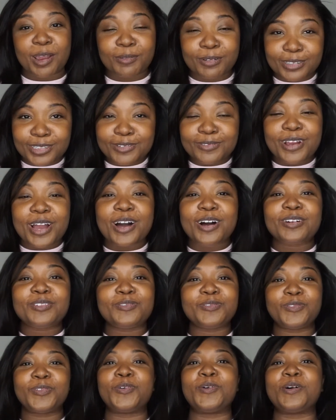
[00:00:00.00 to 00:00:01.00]
rolled
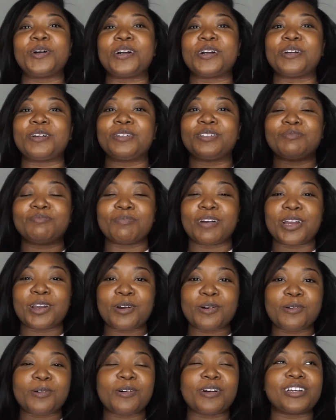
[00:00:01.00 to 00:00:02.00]
around for my
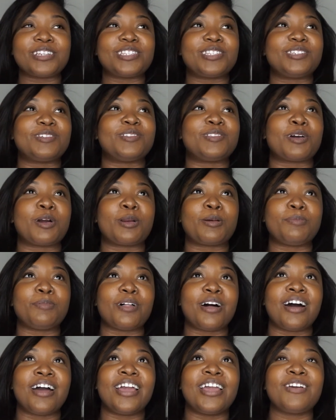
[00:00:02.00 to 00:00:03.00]
cohort to start
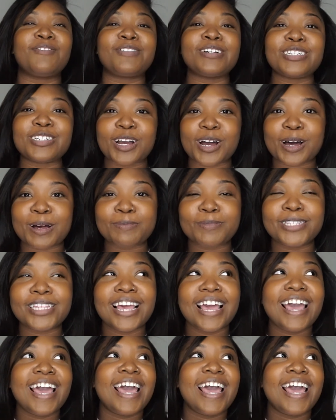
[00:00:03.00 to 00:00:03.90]
applying for jobs,